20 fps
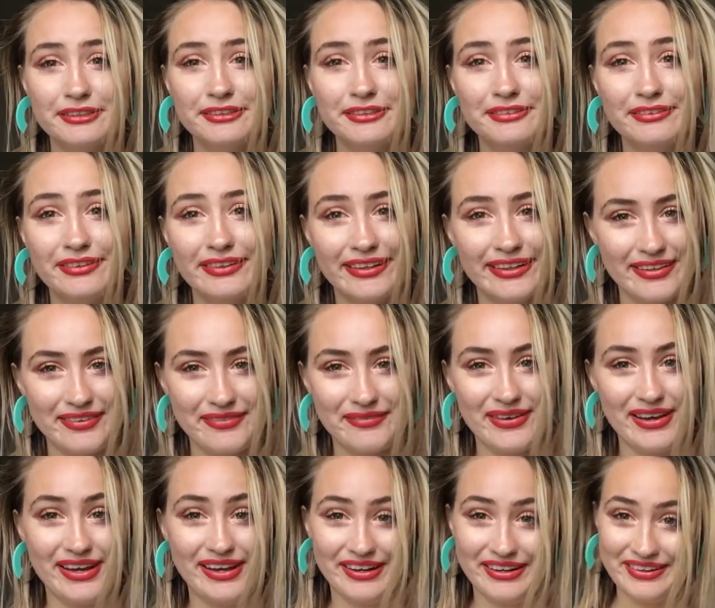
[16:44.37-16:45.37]
Why does my
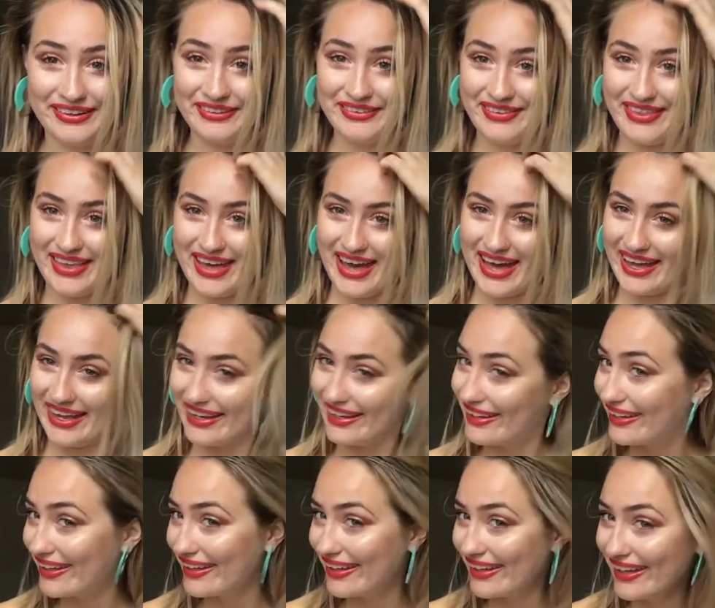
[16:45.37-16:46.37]
hair do that?
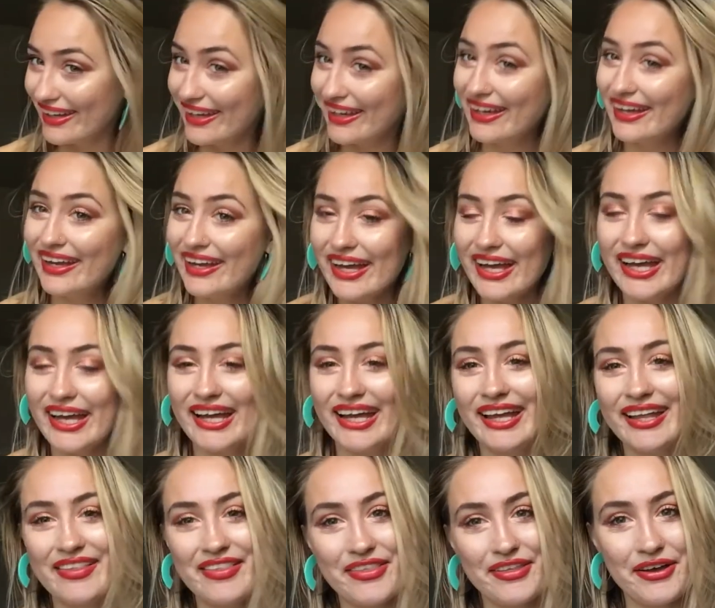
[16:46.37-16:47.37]

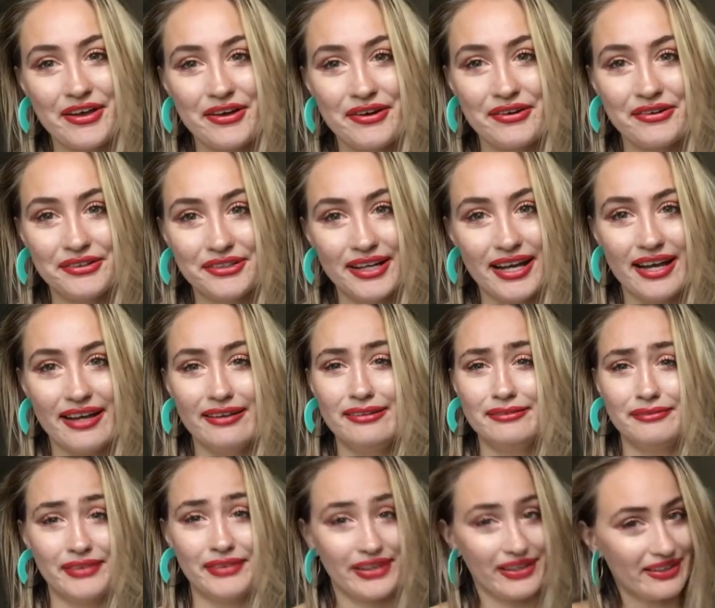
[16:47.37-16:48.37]
So, oh
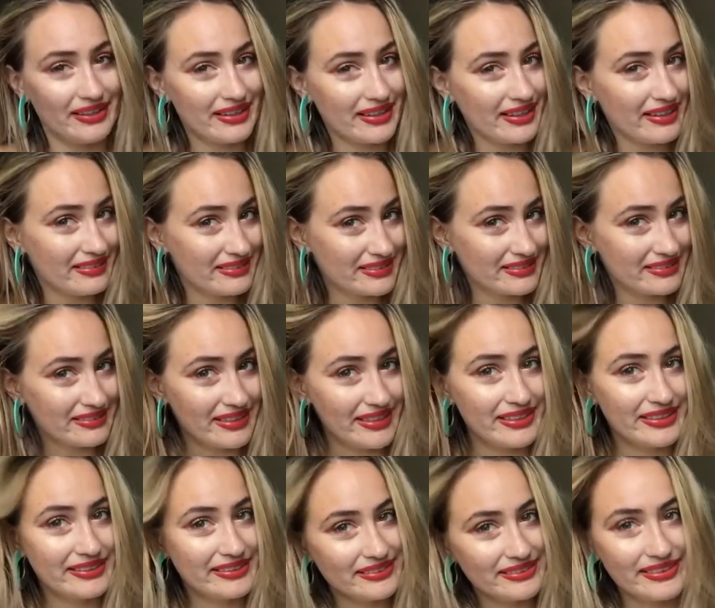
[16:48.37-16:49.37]
my god,
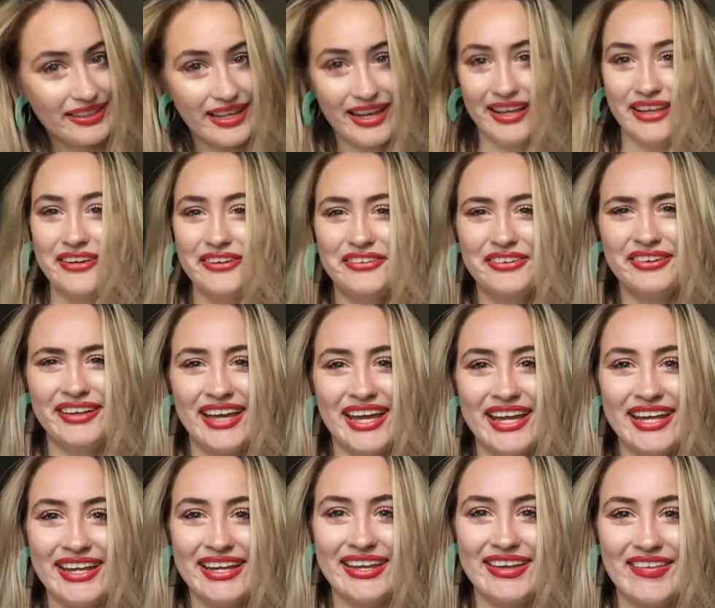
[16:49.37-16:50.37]
I look real
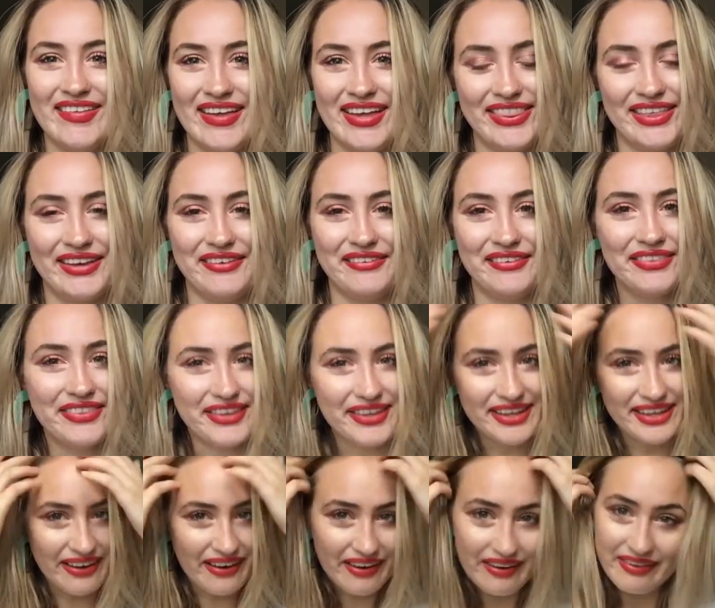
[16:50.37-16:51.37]
80s, I think, with the
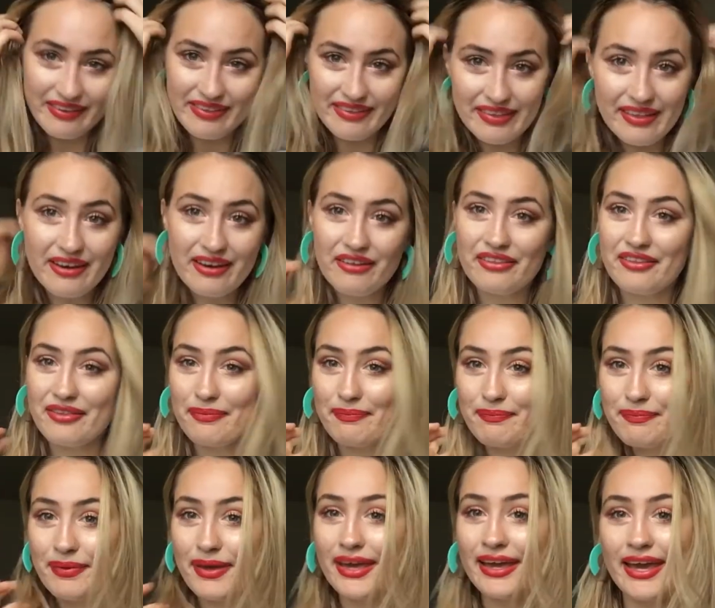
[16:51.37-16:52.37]
earrings and then all this
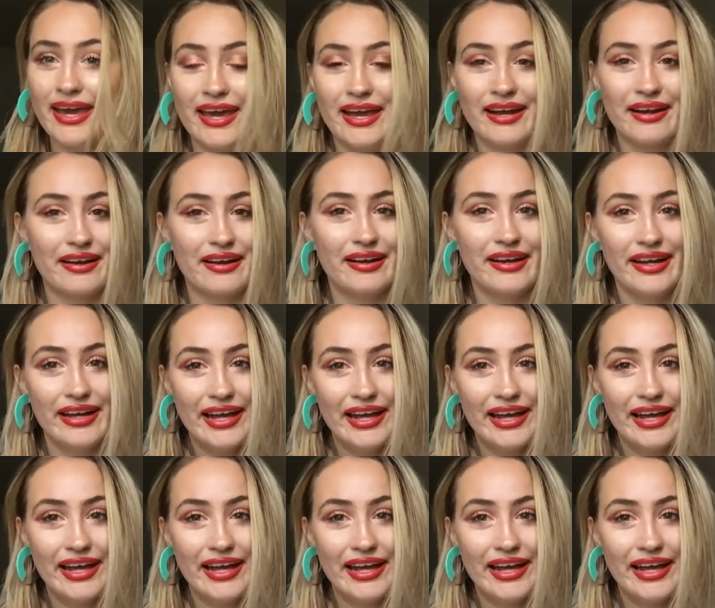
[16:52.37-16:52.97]
big hair.